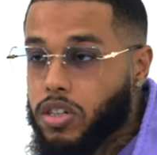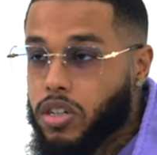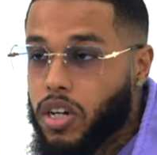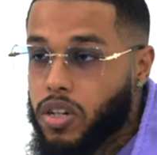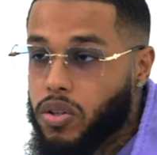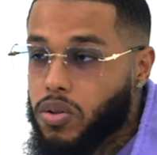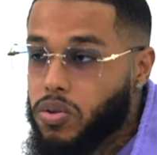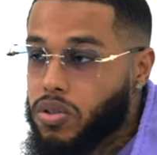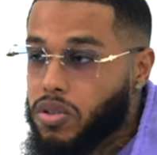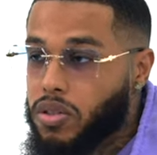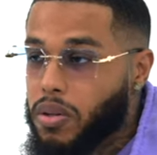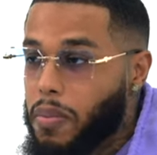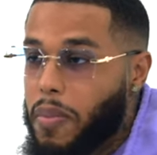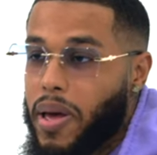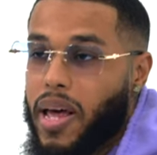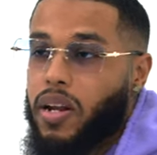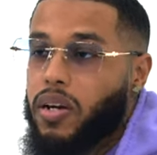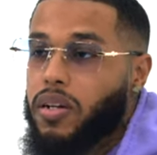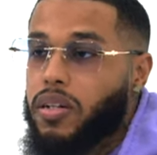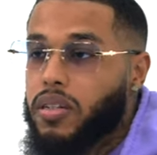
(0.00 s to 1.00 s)
I used the
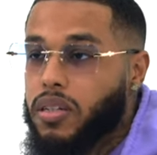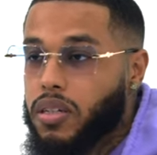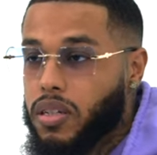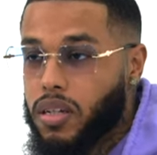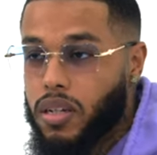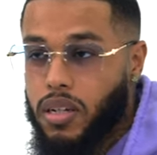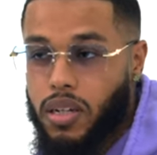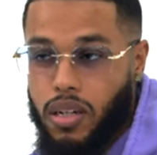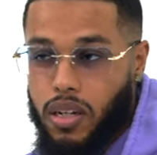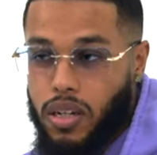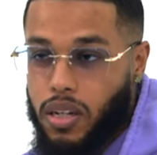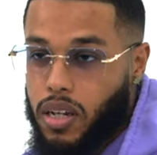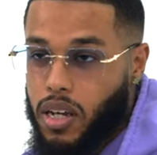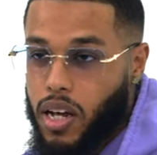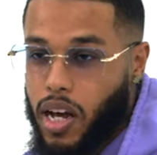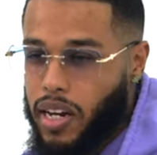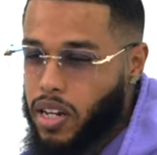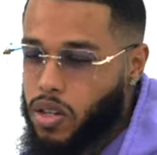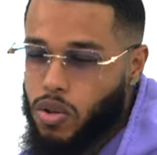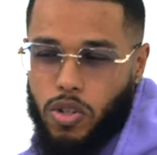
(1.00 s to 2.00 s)
melon
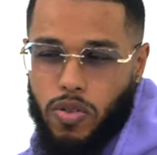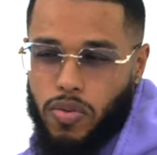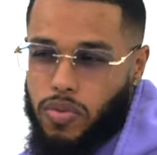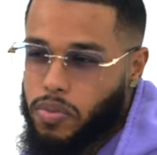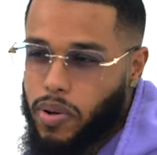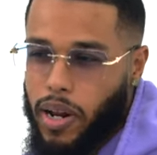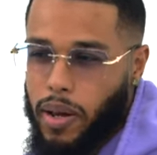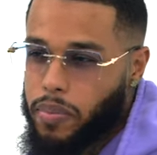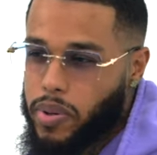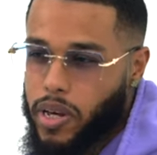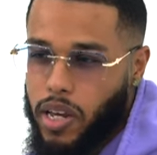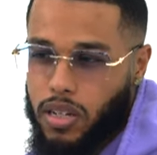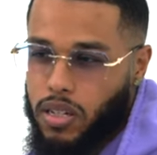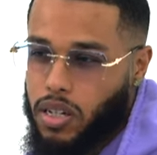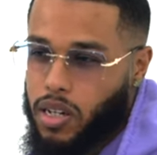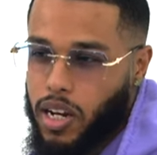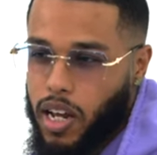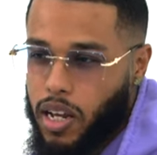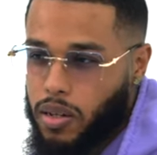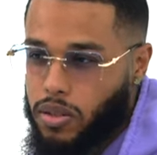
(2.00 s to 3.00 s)
I didn't use like
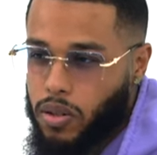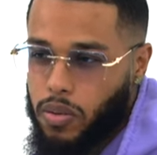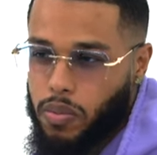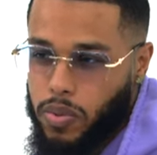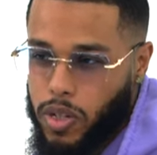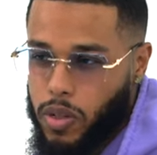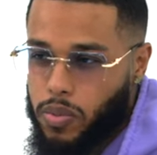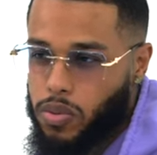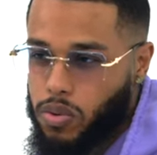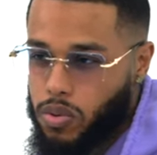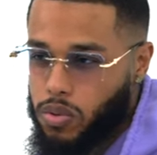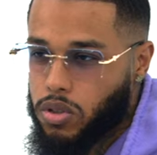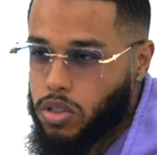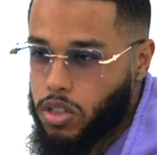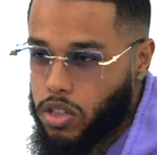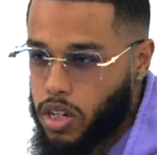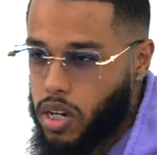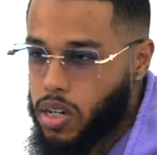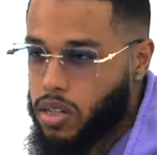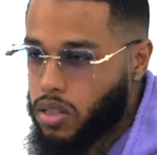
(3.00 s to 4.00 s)
pigskin like some people
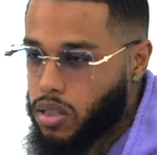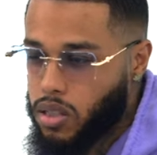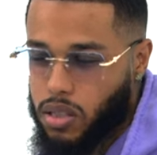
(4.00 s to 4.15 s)
suggest.